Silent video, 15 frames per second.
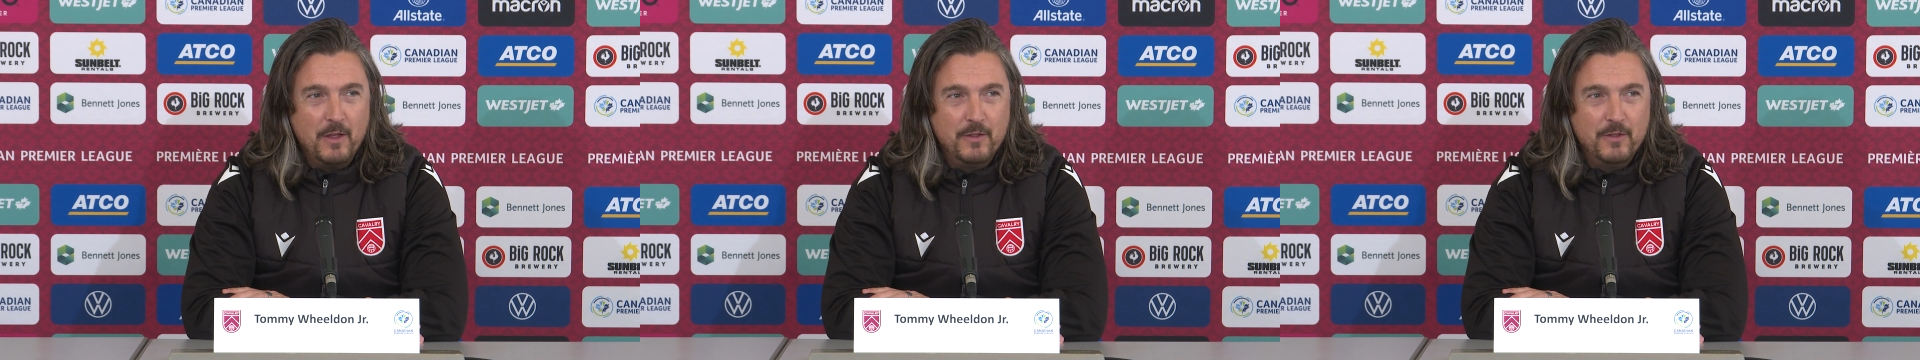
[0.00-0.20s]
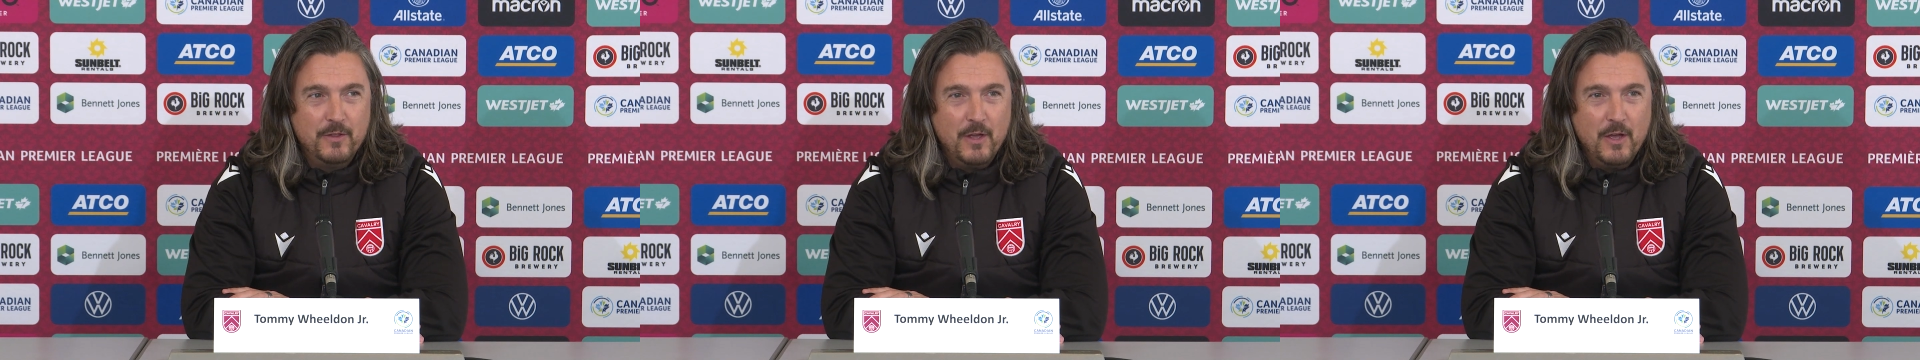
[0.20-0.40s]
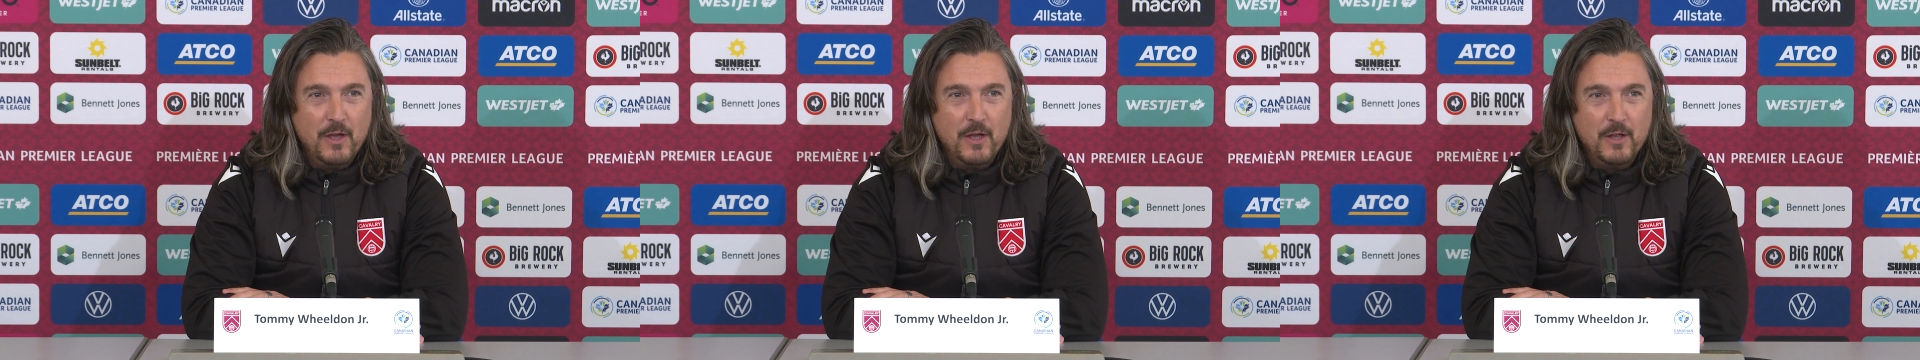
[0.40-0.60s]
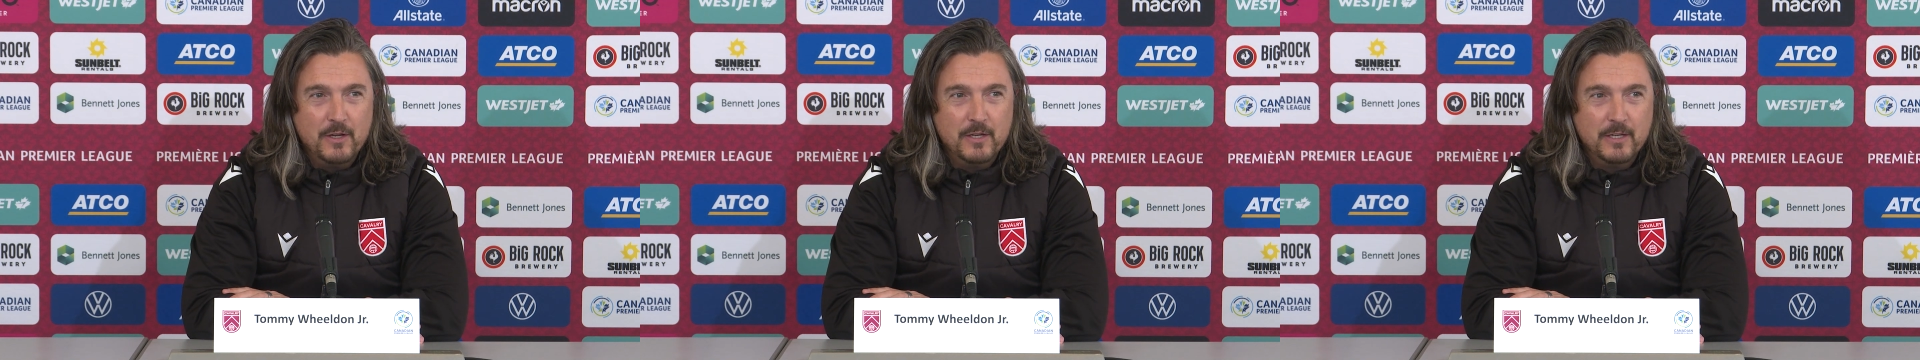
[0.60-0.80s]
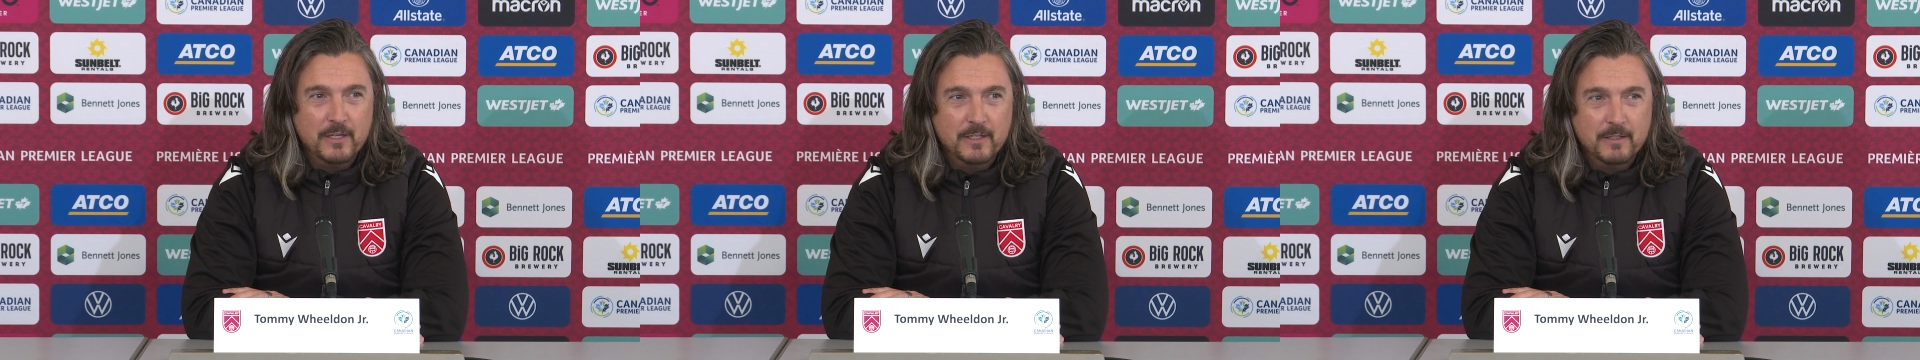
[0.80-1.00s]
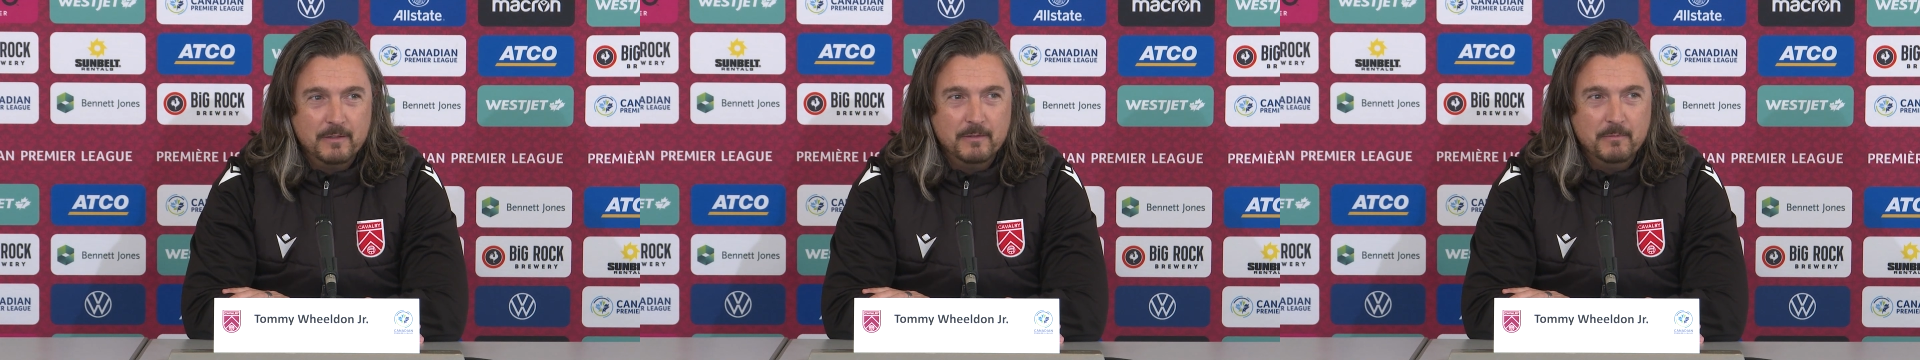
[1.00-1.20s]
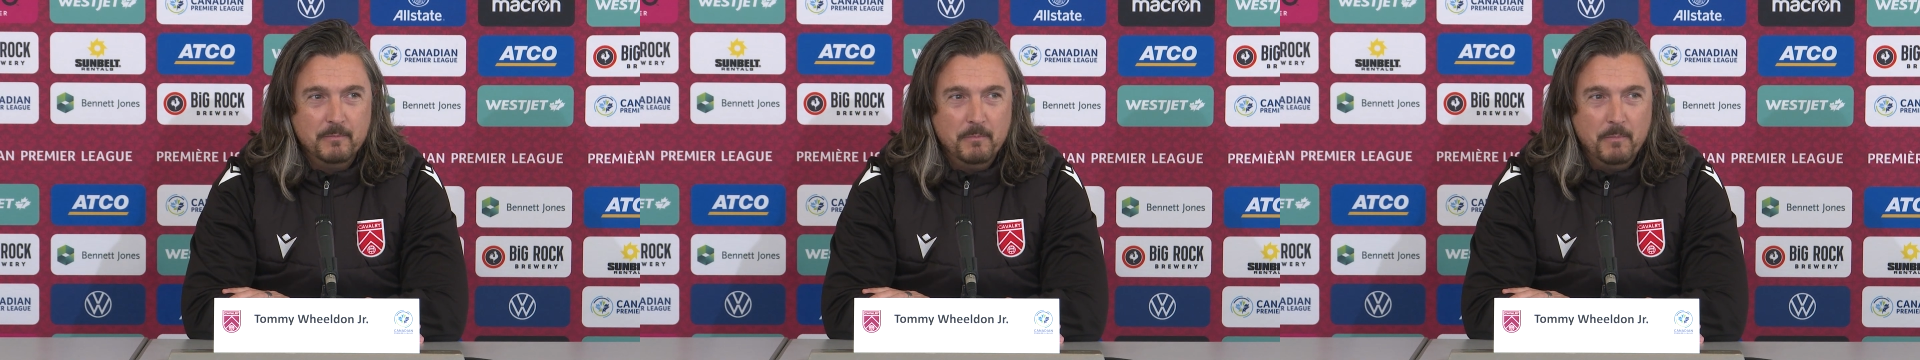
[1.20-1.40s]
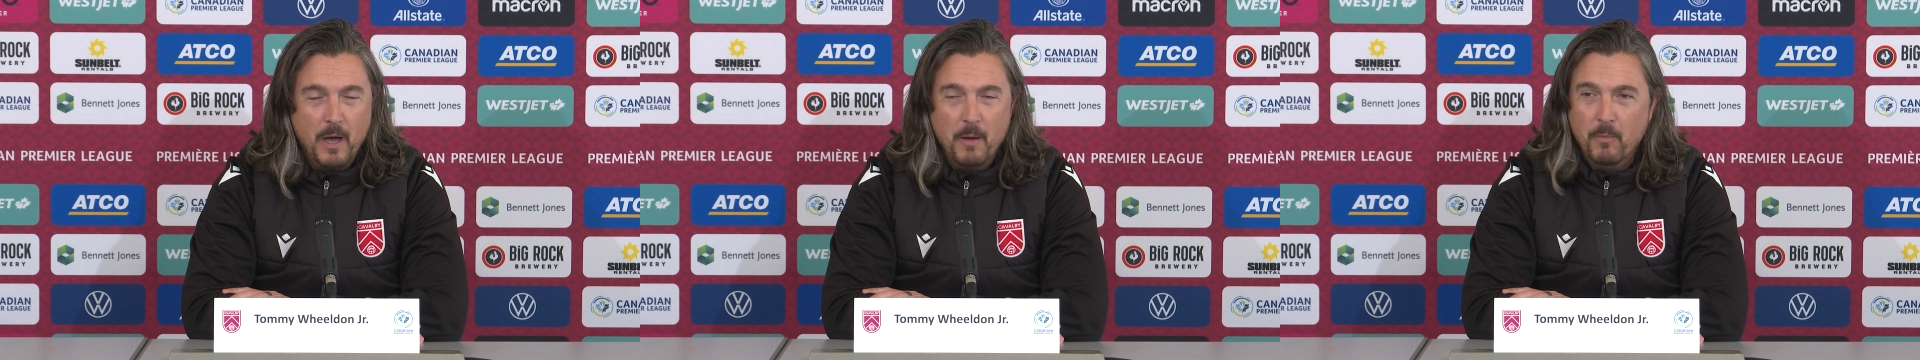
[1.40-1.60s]
third
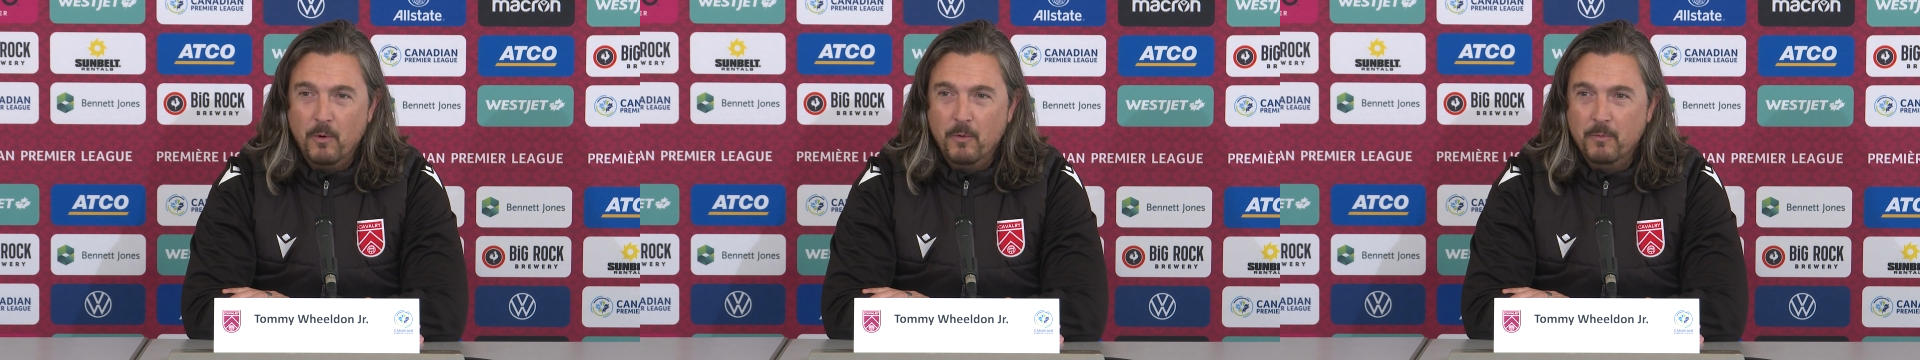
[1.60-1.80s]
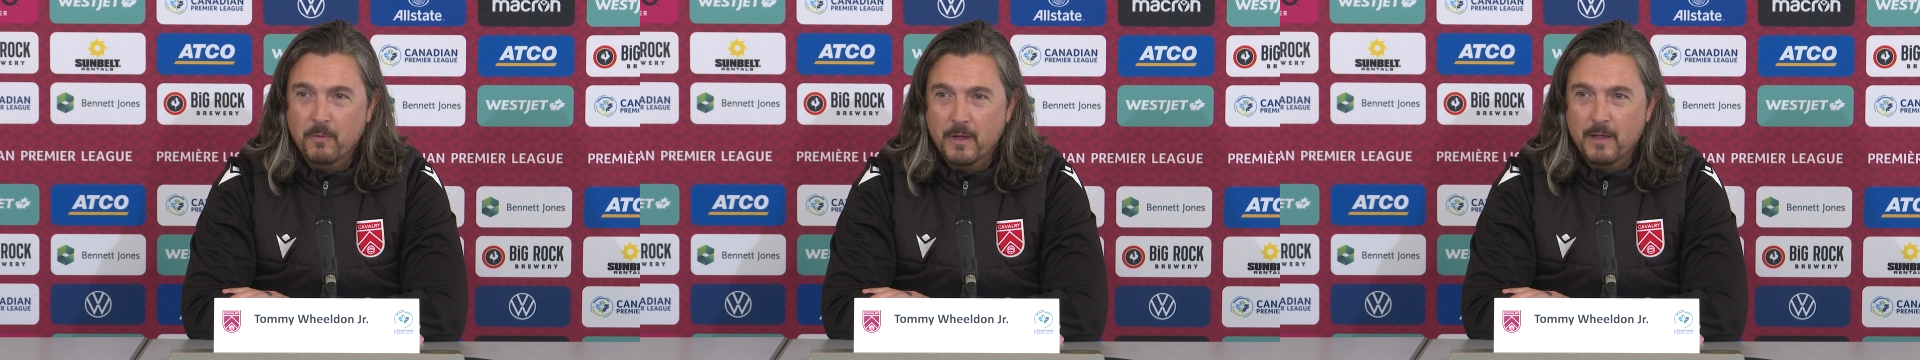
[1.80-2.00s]
bubble.